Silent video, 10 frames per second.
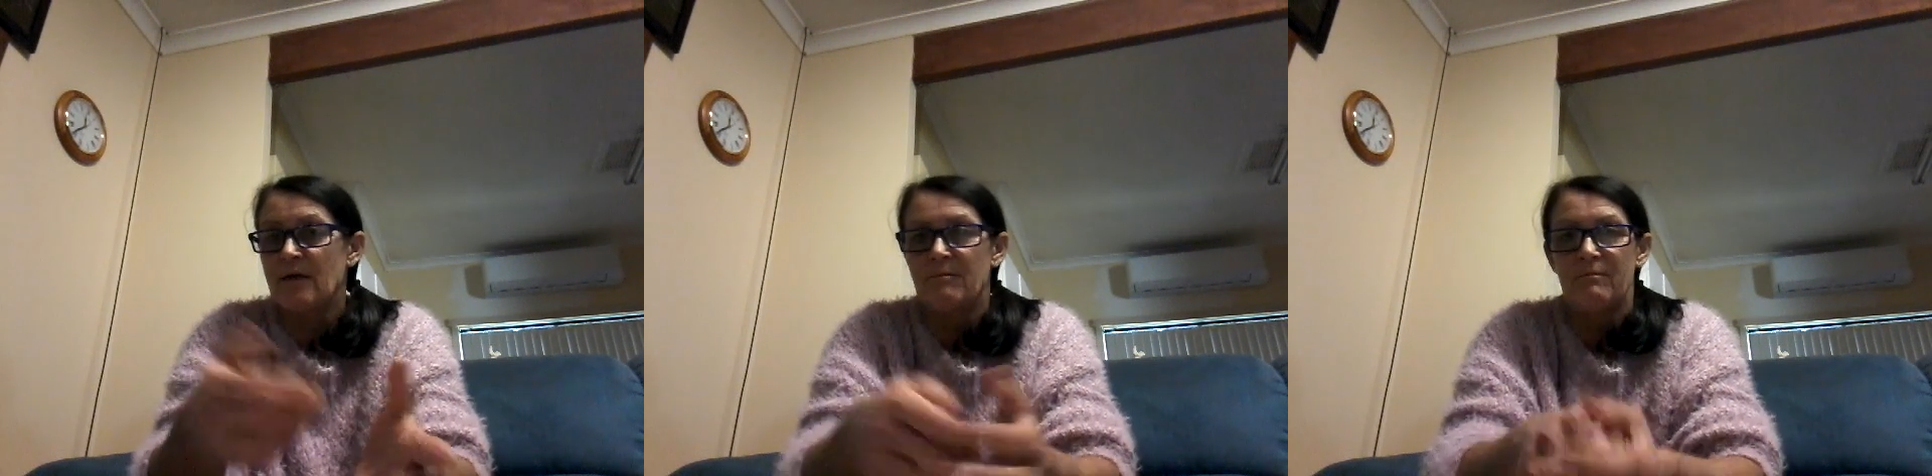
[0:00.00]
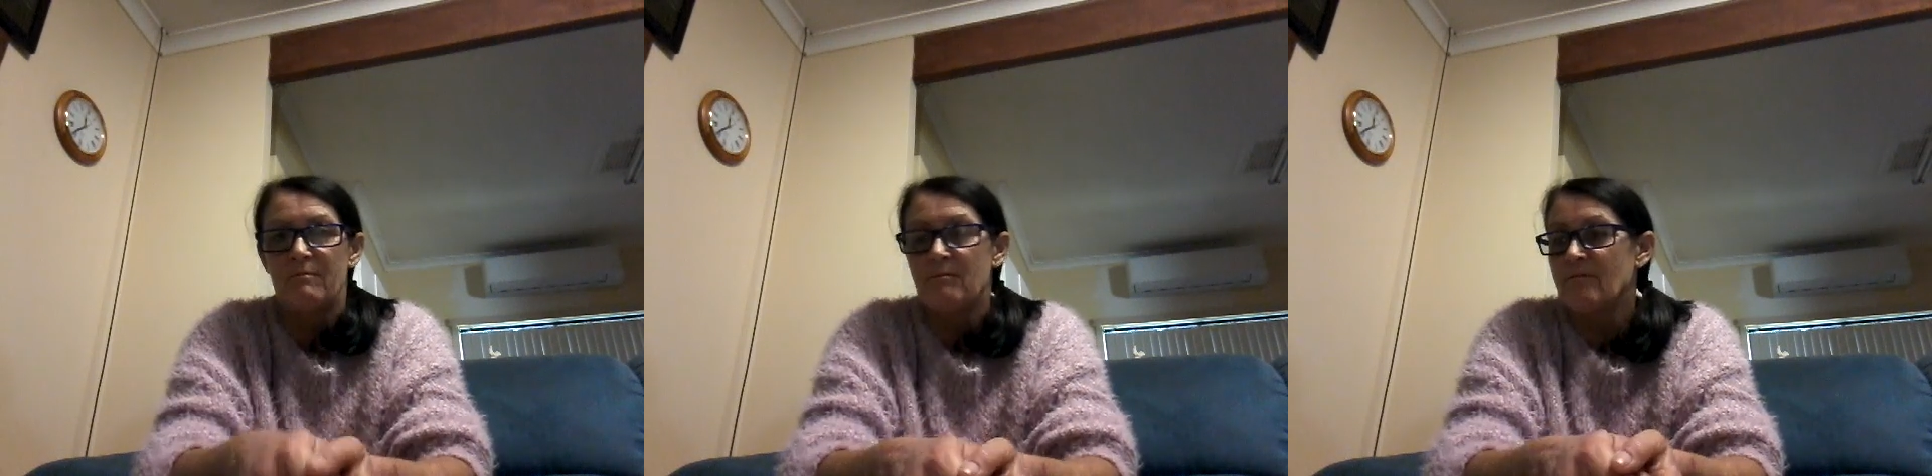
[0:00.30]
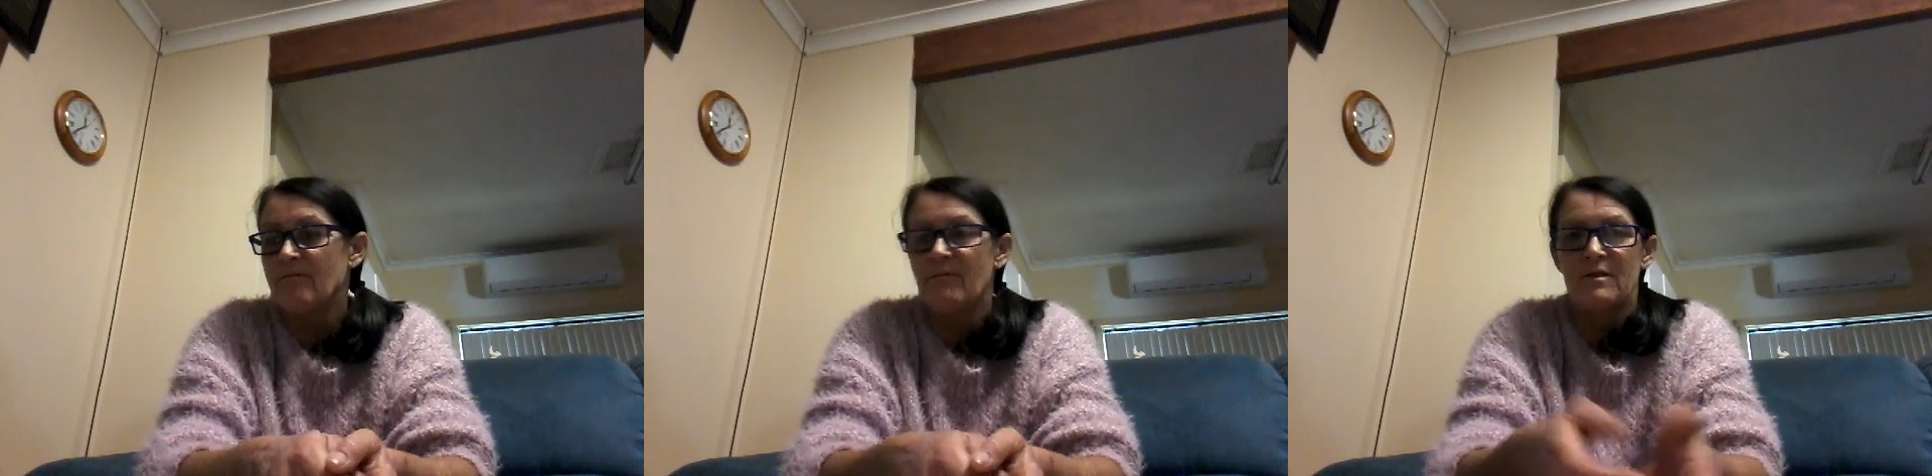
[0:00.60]

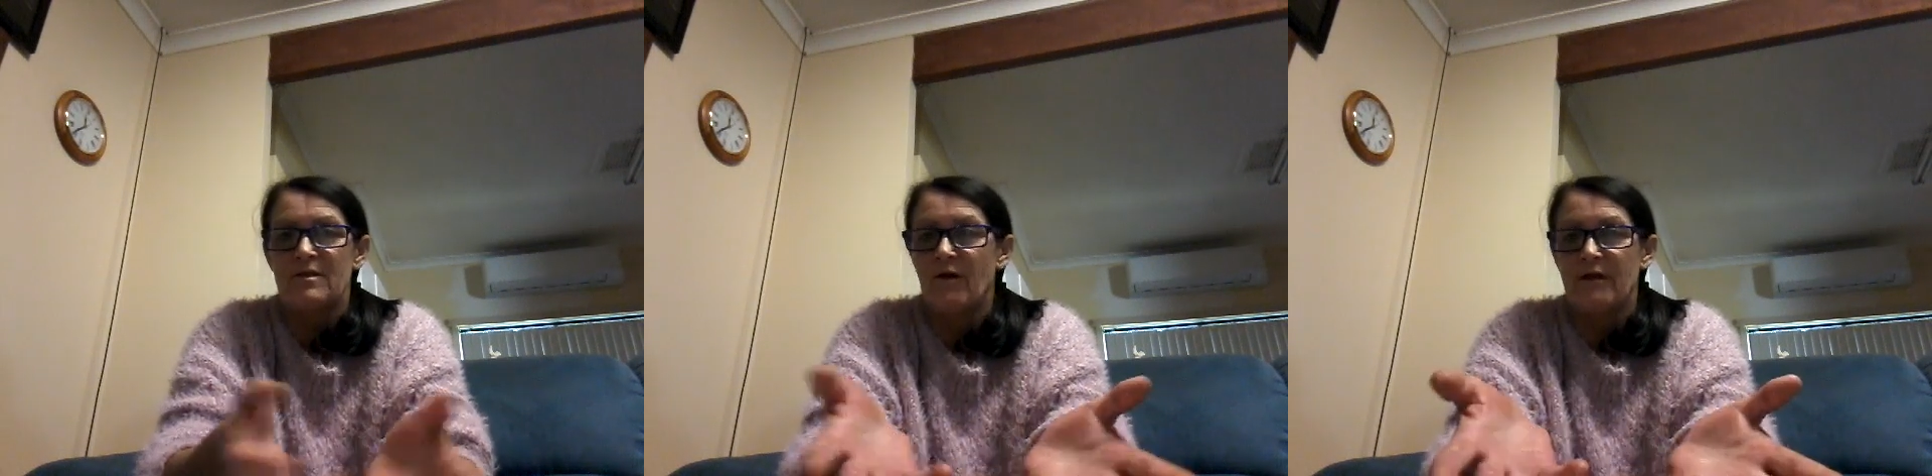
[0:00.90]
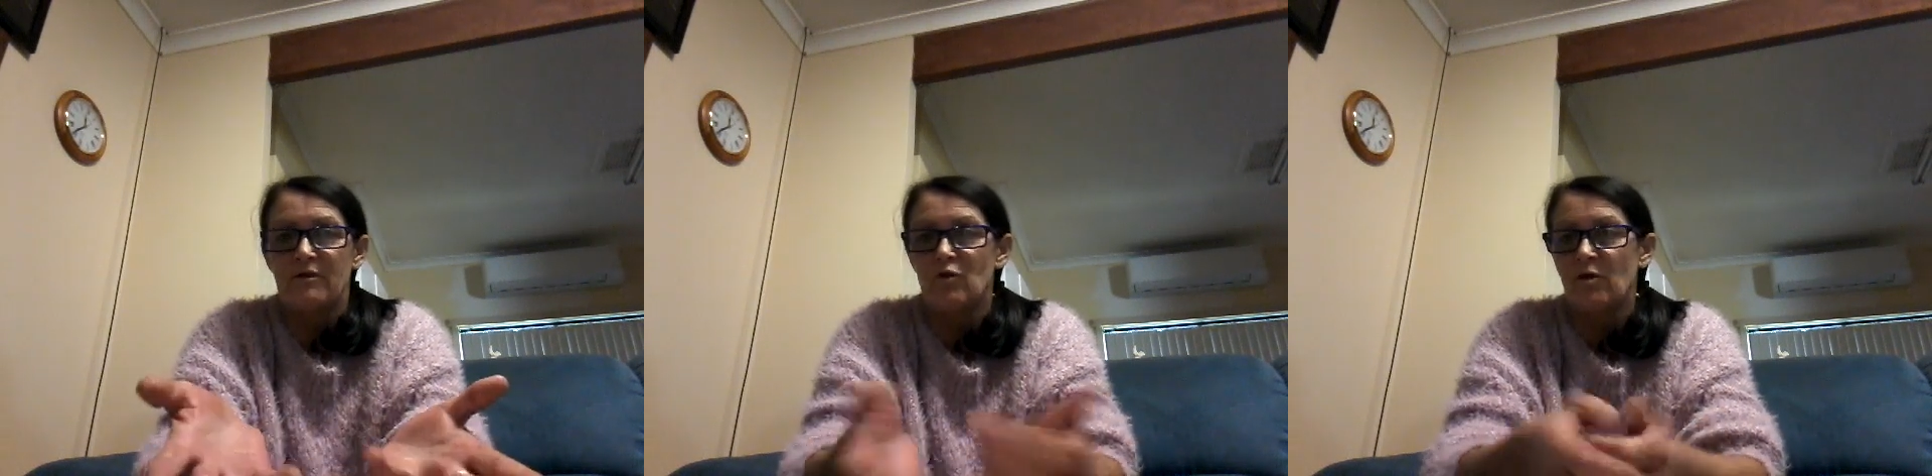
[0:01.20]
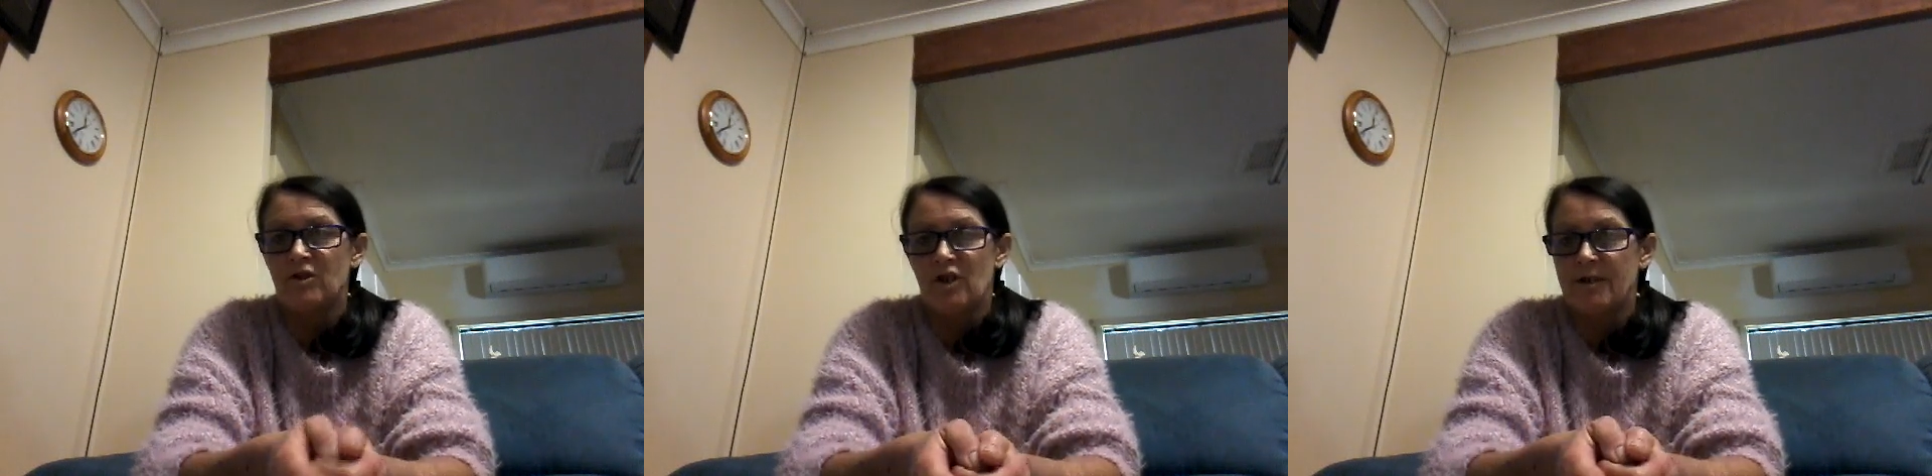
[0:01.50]
it's like
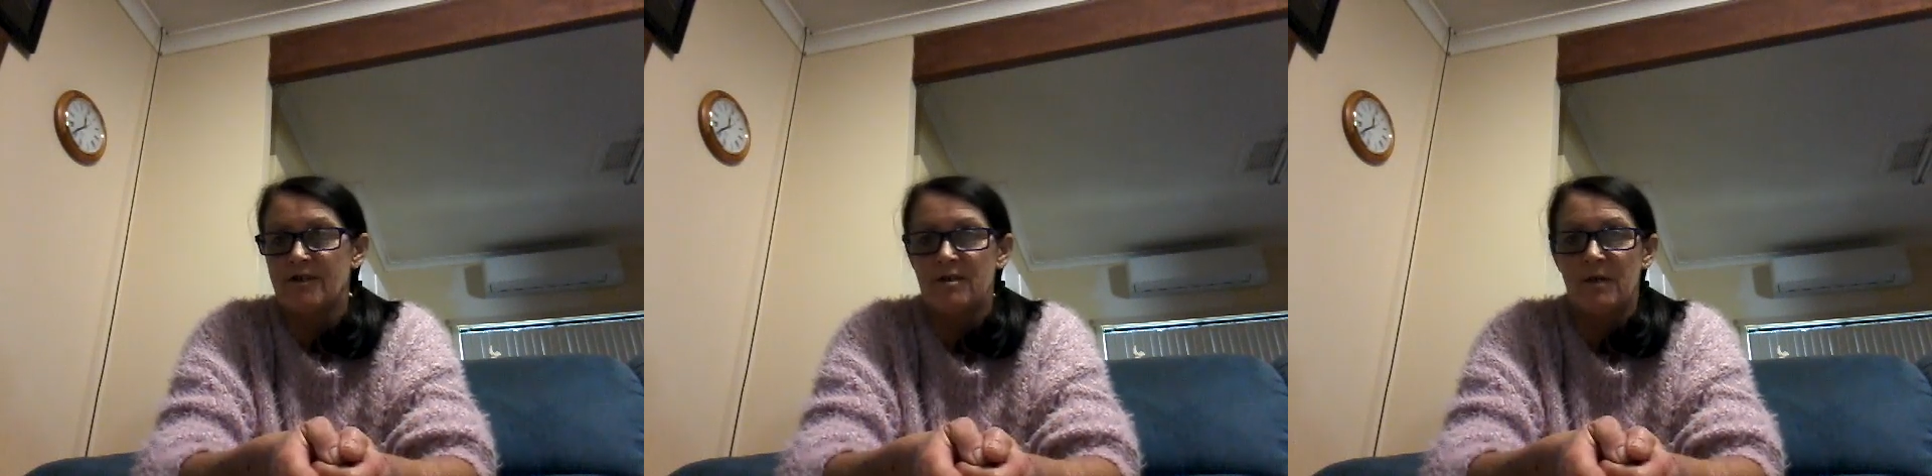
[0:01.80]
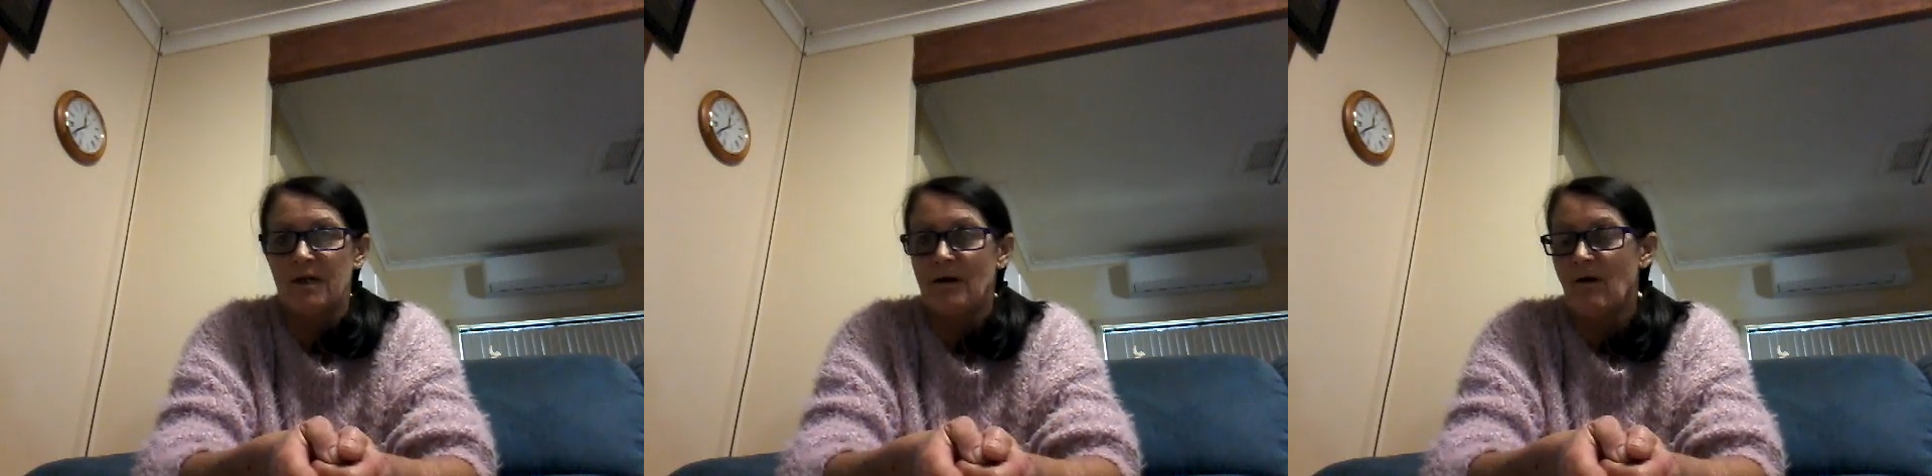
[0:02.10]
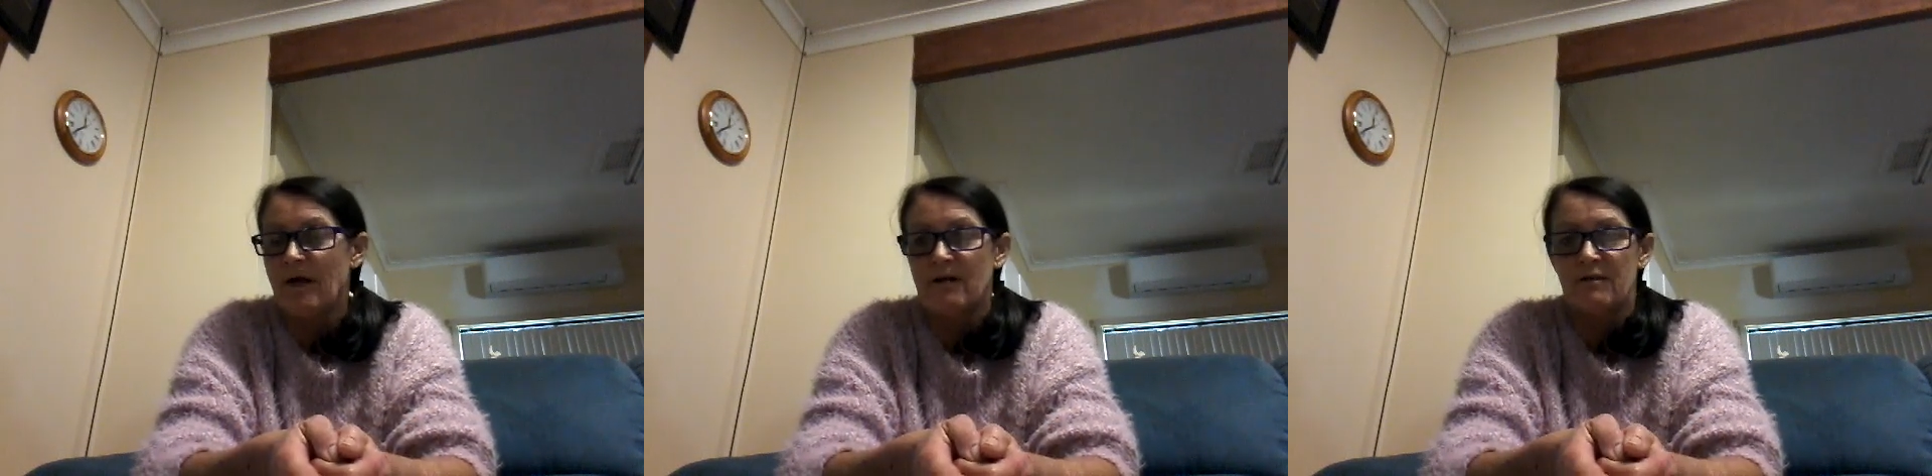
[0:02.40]
chalk and cheese to me.
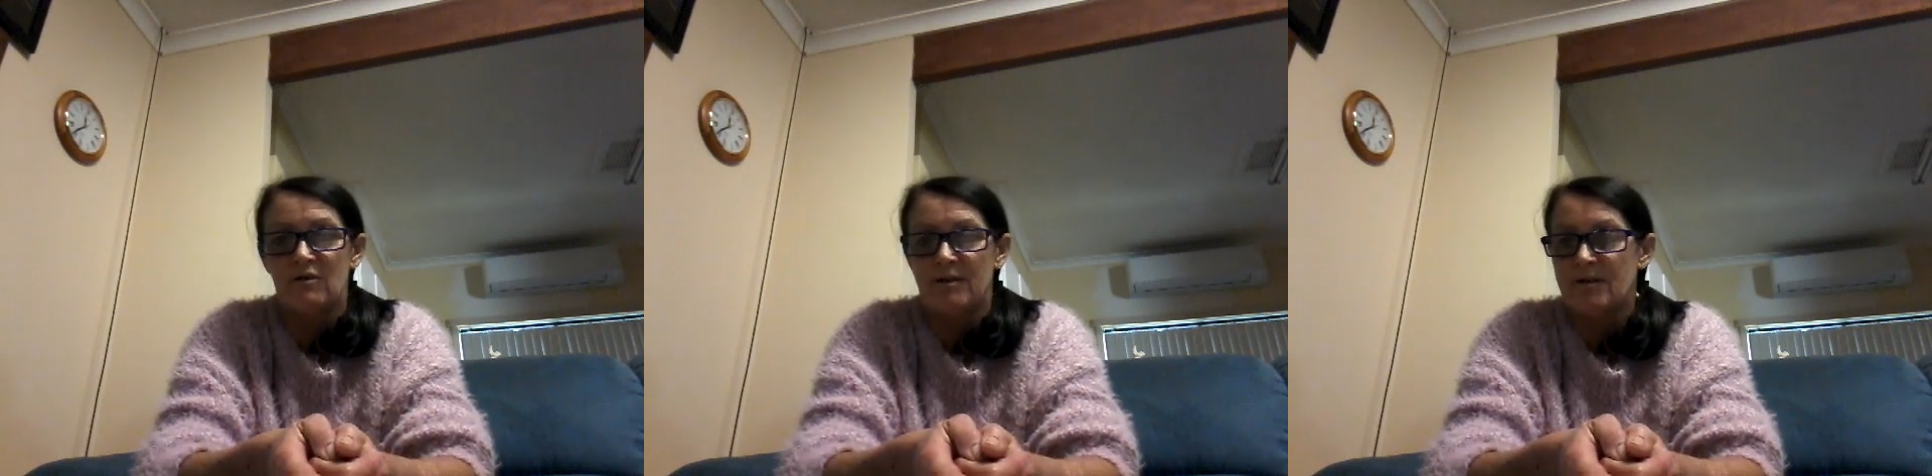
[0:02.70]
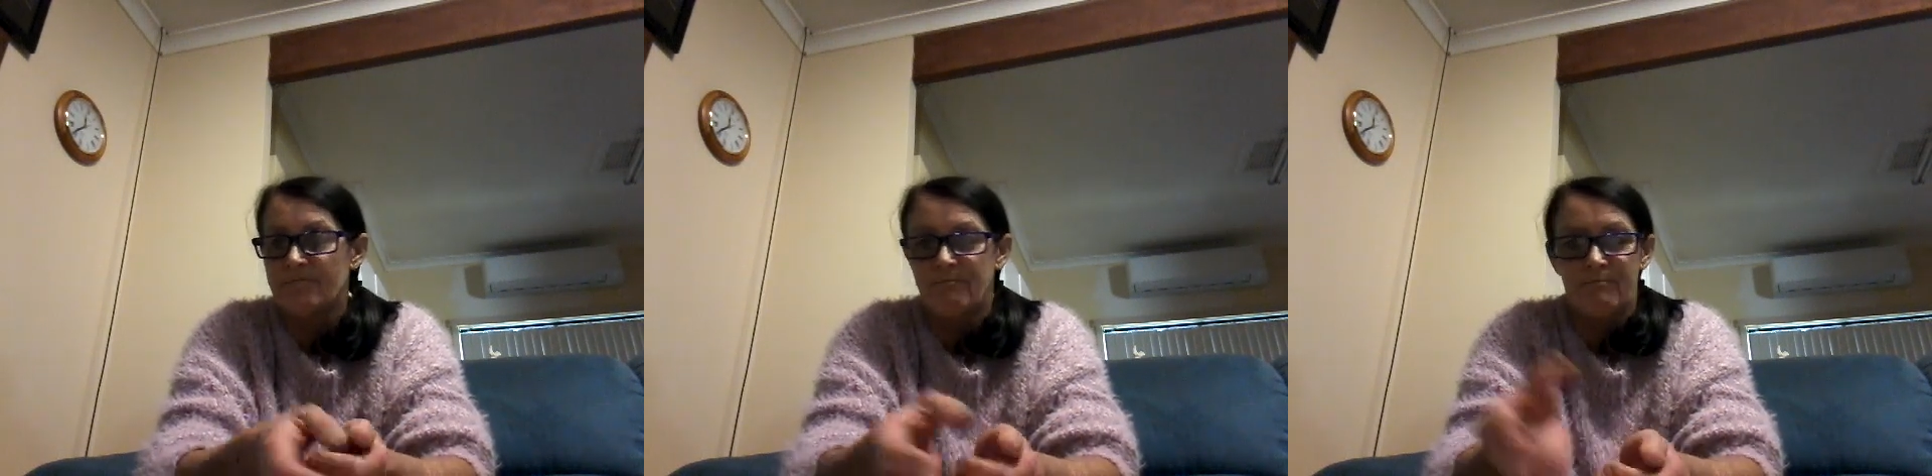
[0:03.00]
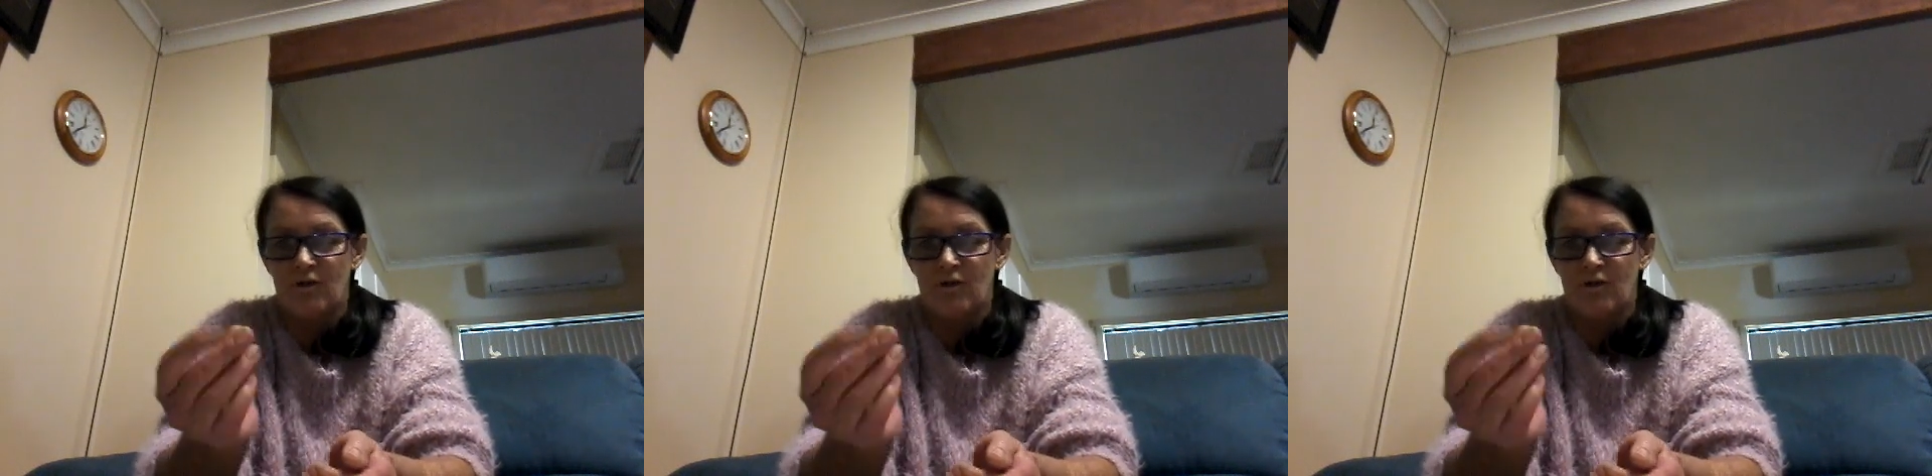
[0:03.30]
I can just...